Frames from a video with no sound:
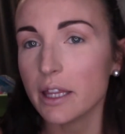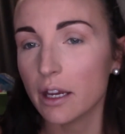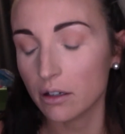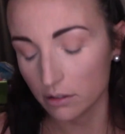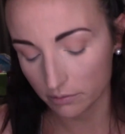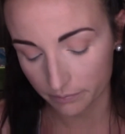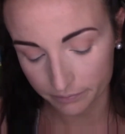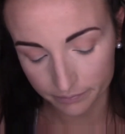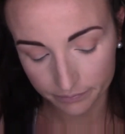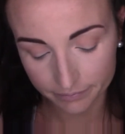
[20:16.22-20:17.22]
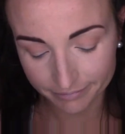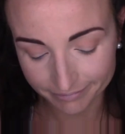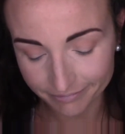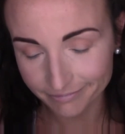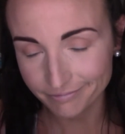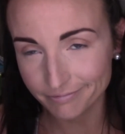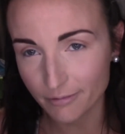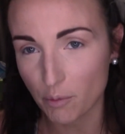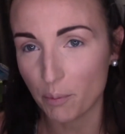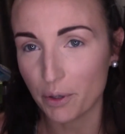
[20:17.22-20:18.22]
there.
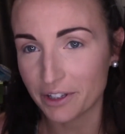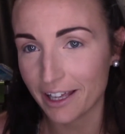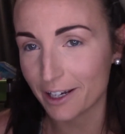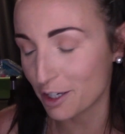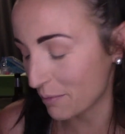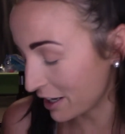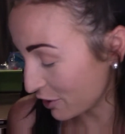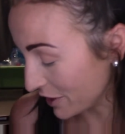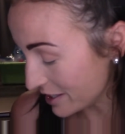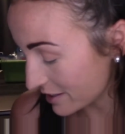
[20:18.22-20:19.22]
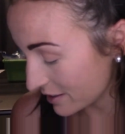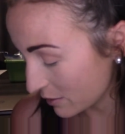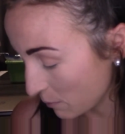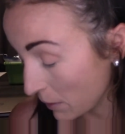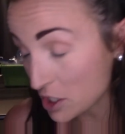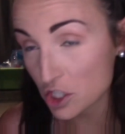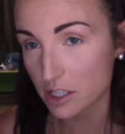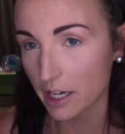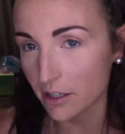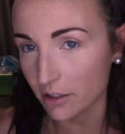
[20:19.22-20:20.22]
I'm going to put that into my crease much
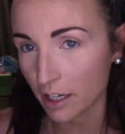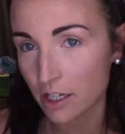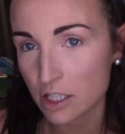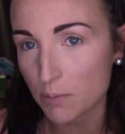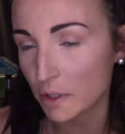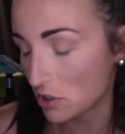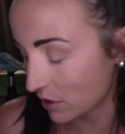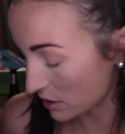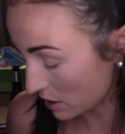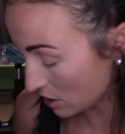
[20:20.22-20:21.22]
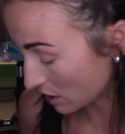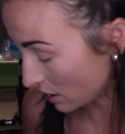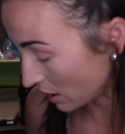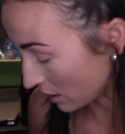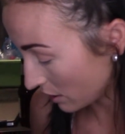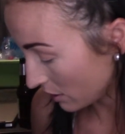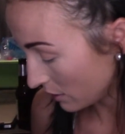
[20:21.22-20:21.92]
tighter than I just put the transition color.